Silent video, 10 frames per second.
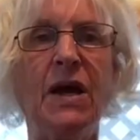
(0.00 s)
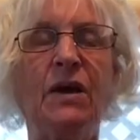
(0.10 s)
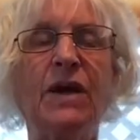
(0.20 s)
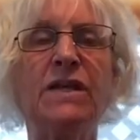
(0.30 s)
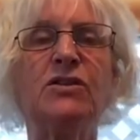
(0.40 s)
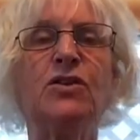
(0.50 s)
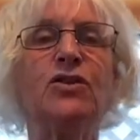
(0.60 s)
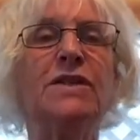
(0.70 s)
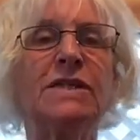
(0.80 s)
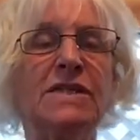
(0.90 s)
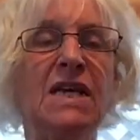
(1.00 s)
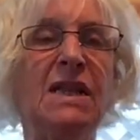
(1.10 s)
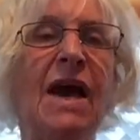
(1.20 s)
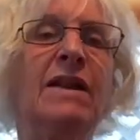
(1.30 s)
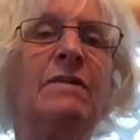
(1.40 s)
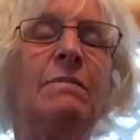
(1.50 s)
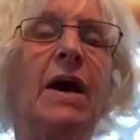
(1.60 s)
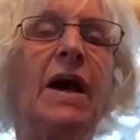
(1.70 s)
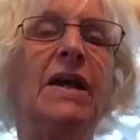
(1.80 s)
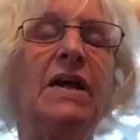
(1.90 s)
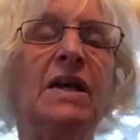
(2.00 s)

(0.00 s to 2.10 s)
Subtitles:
Okay, so you're going to see that in my